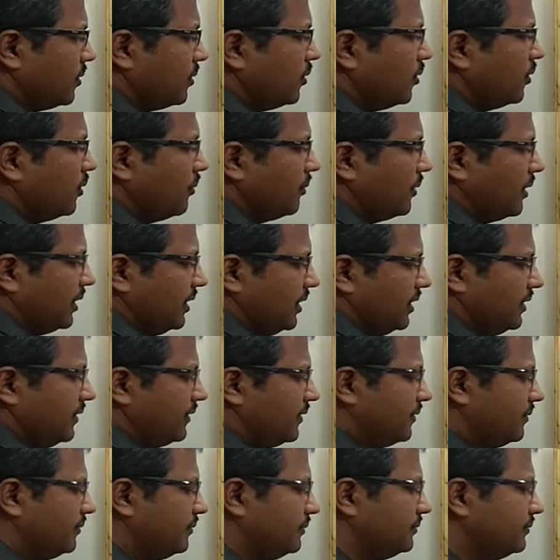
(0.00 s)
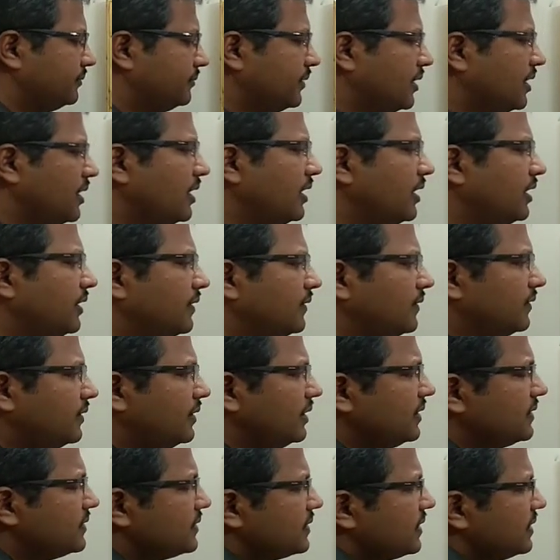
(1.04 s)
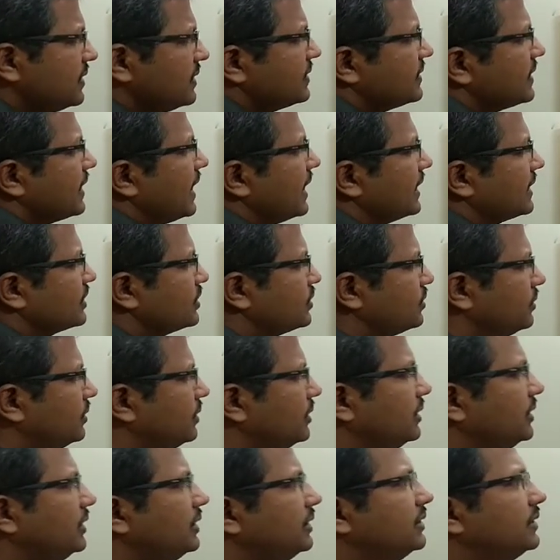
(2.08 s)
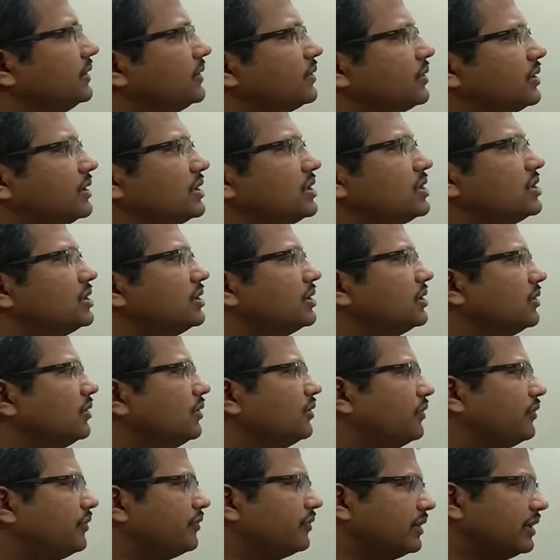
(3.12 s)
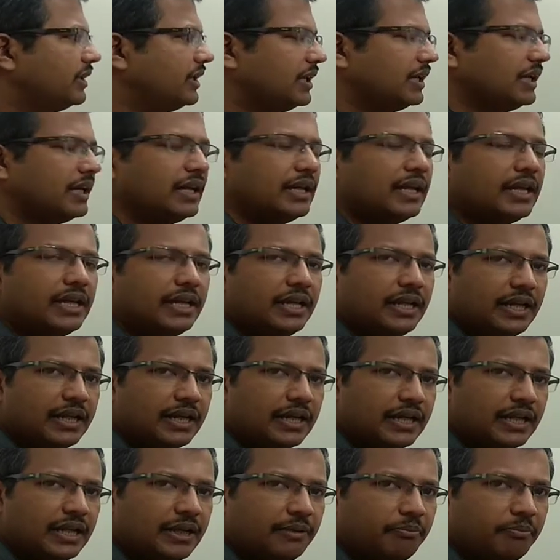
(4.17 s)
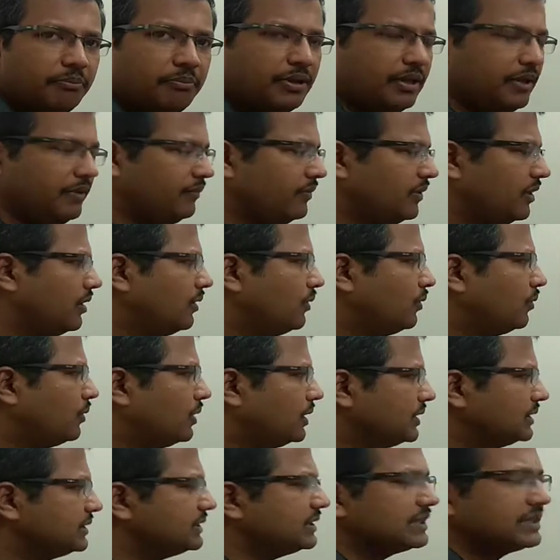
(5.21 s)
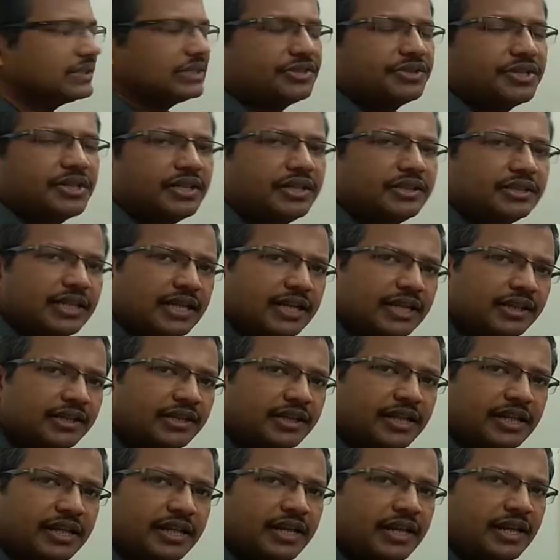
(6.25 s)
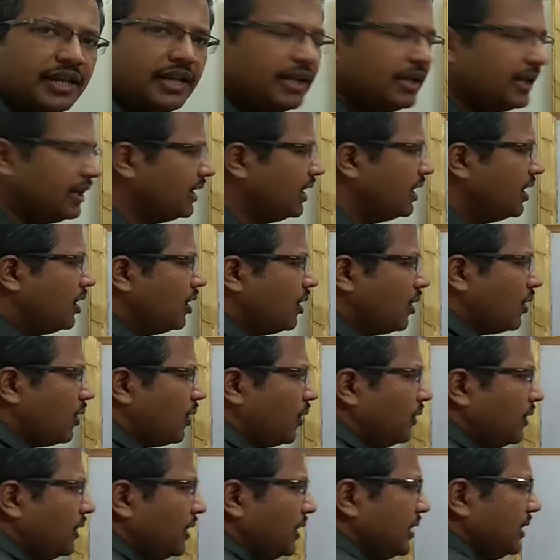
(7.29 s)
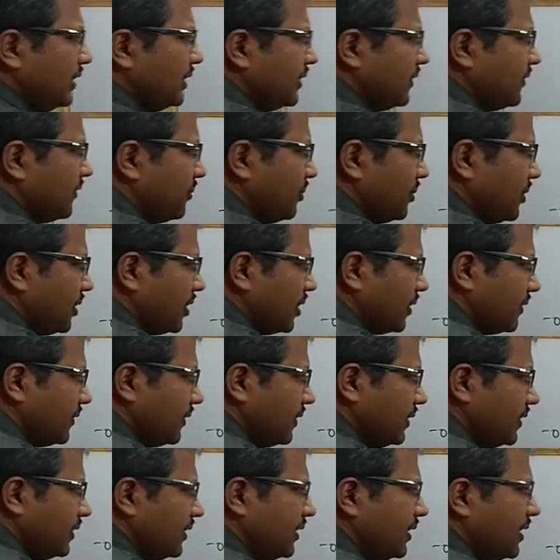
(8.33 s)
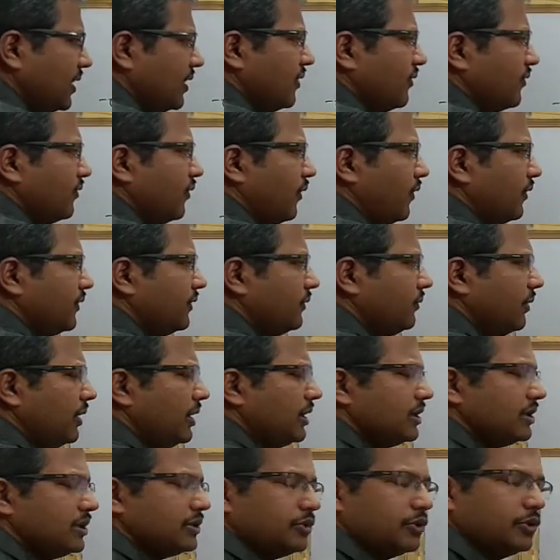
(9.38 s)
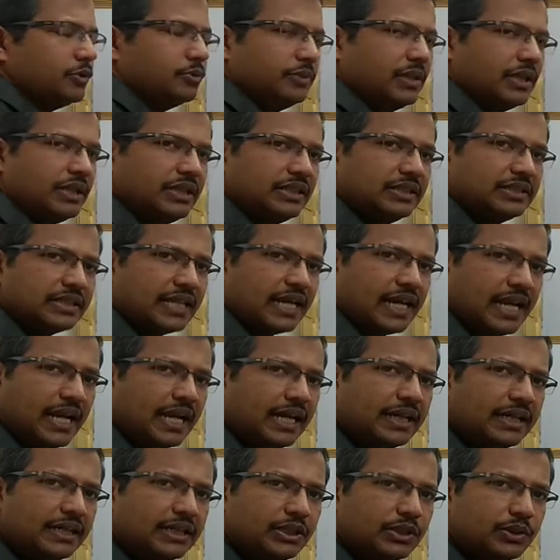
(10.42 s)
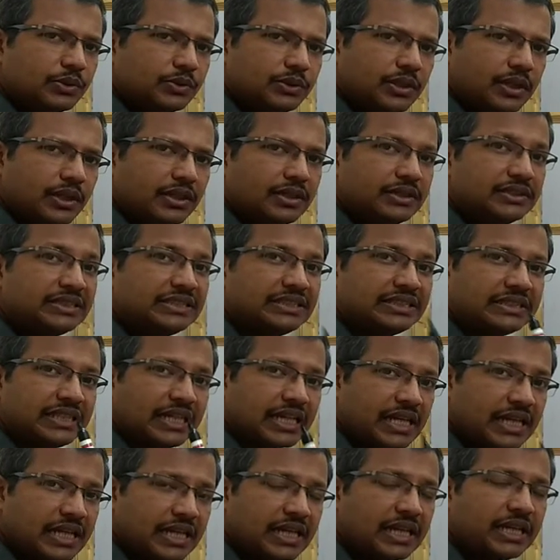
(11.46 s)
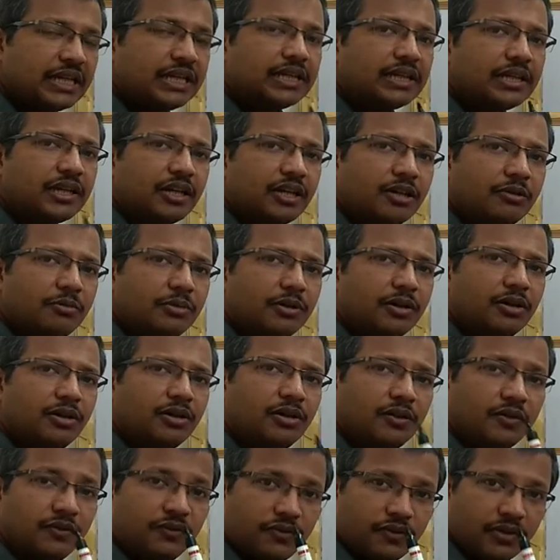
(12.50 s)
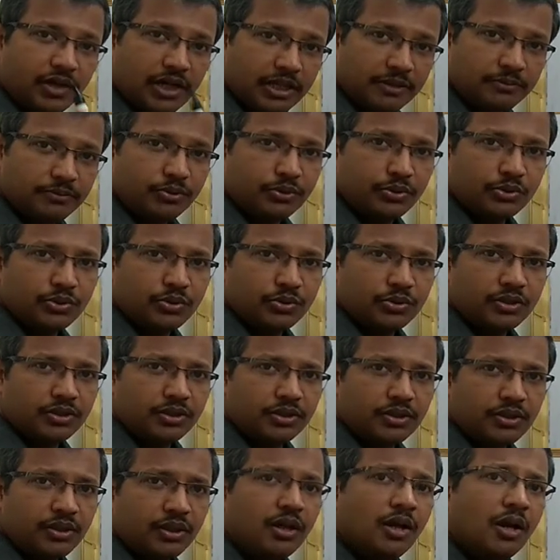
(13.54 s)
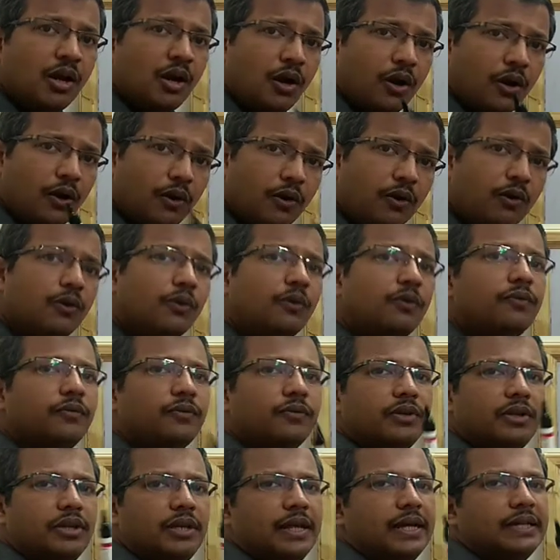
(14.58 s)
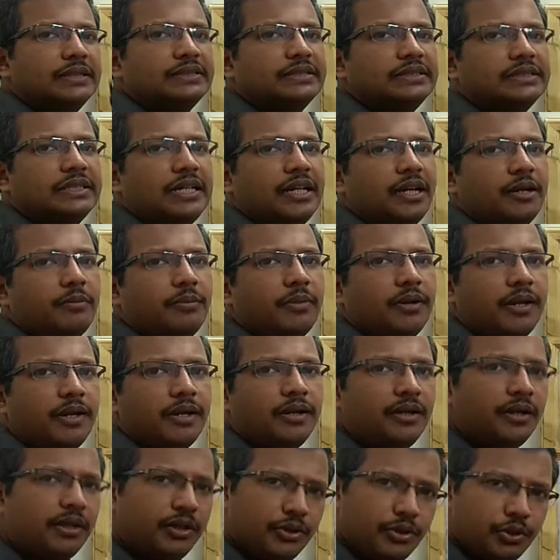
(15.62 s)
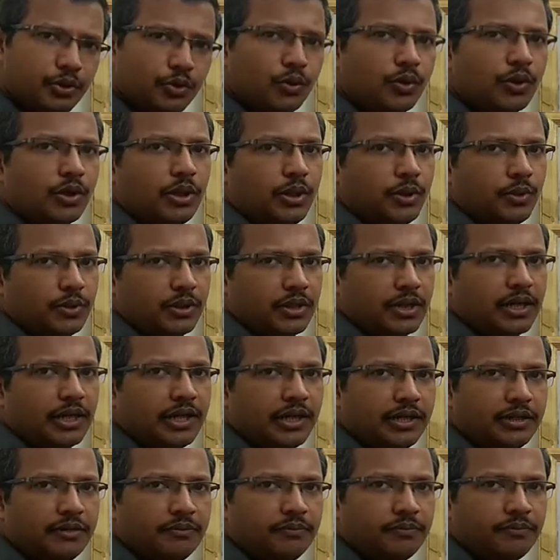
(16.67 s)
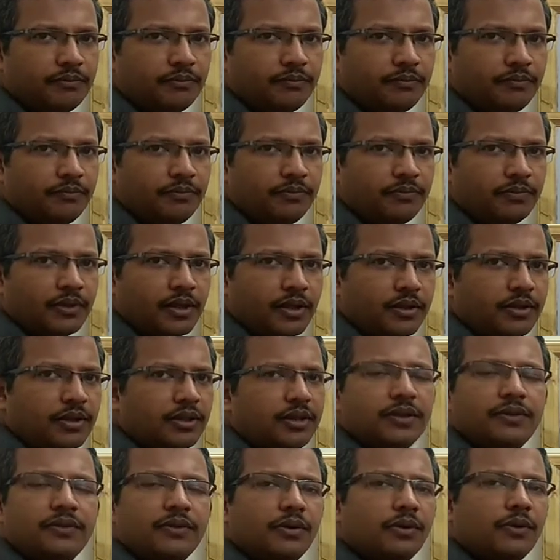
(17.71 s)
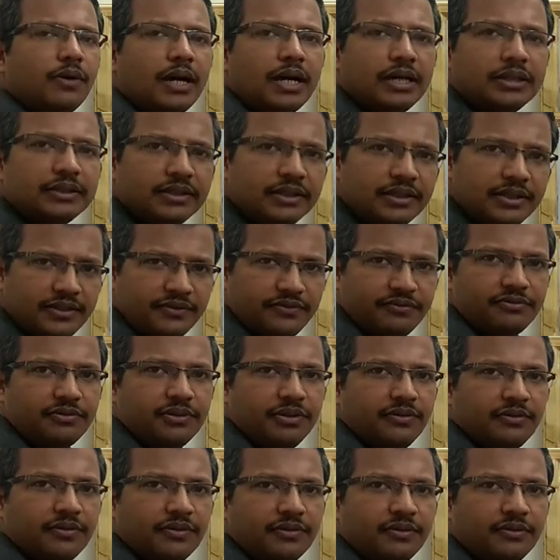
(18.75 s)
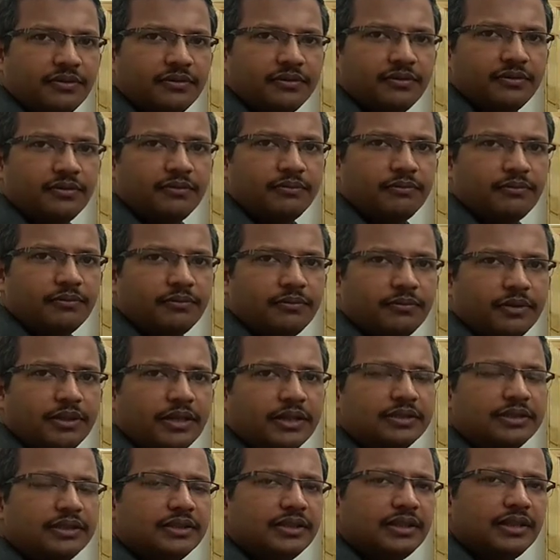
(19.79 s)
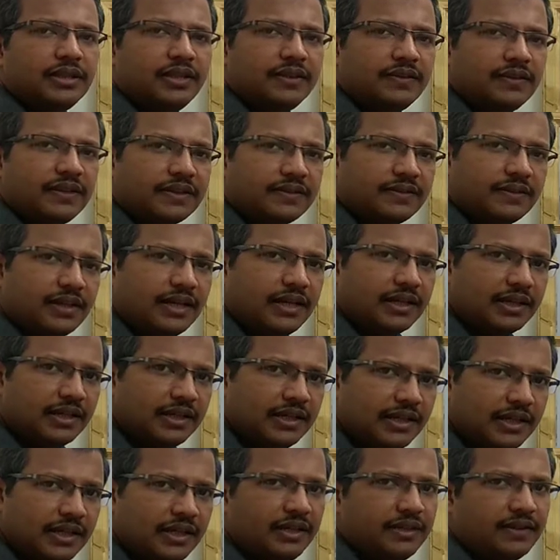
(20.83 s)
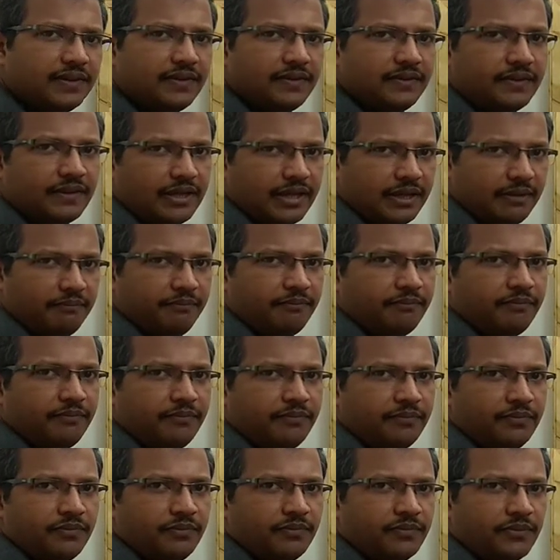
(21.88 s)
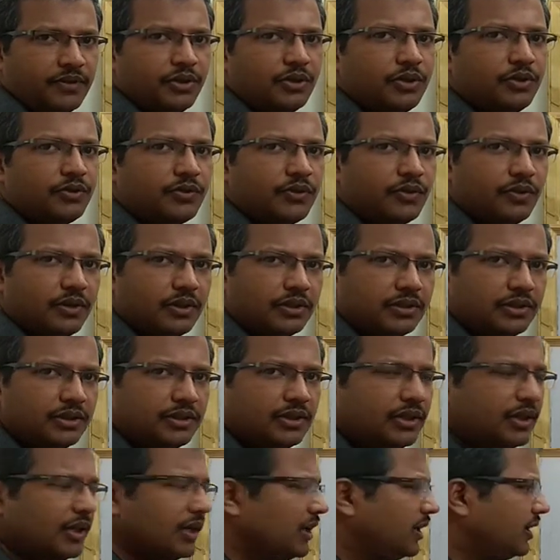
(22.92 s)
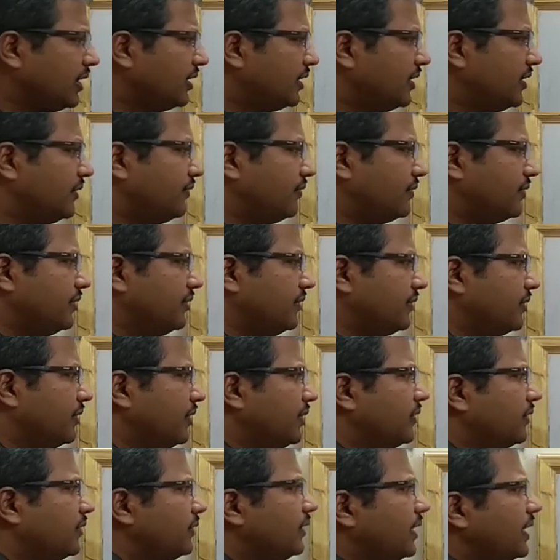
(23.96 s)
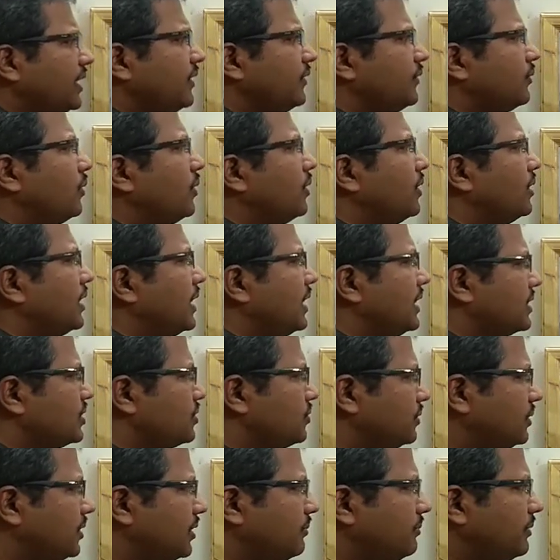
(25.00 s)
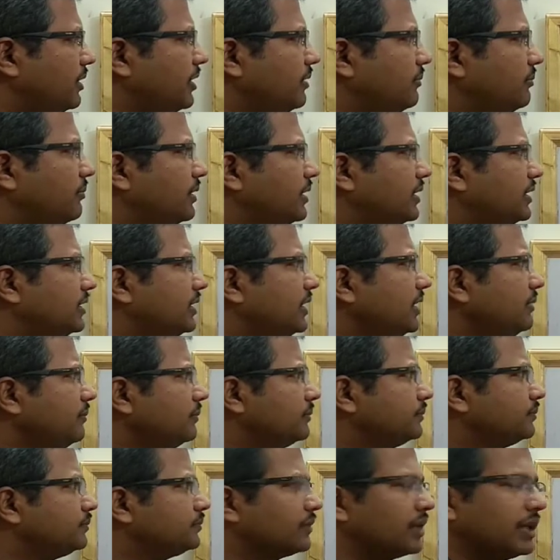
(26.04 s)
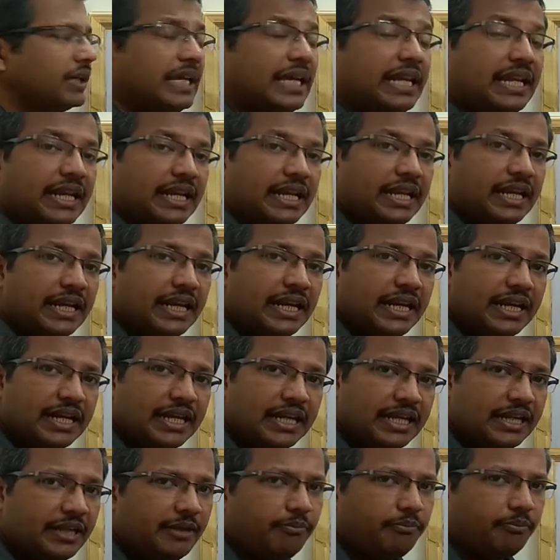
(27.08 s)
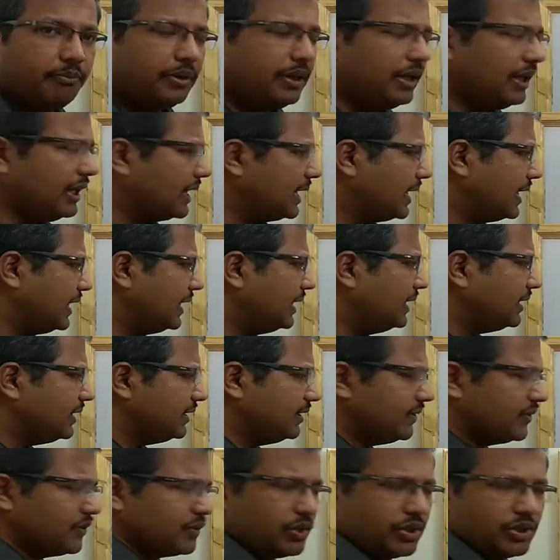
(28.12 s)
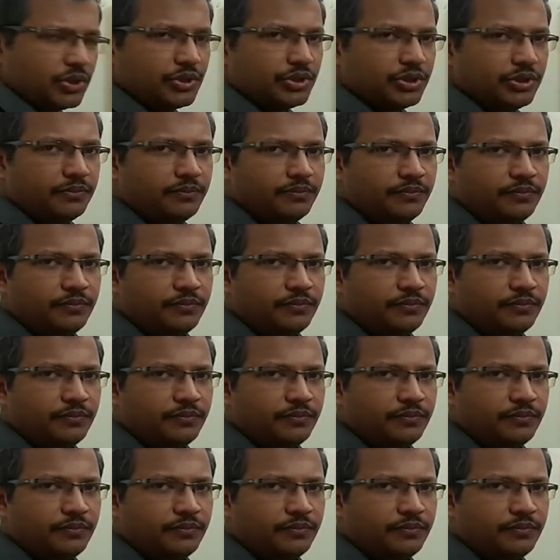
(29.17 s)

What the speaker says: O minus. This is actually the structure of NADP. What is extra than NAD? Only this particular phosphate group that is added to the second carbon of ribose sugar of niacinamide nucleotide. There is no other difference. The other thing is exactly same. There is no other difference. So that is what actually mean by the NADP and its structure.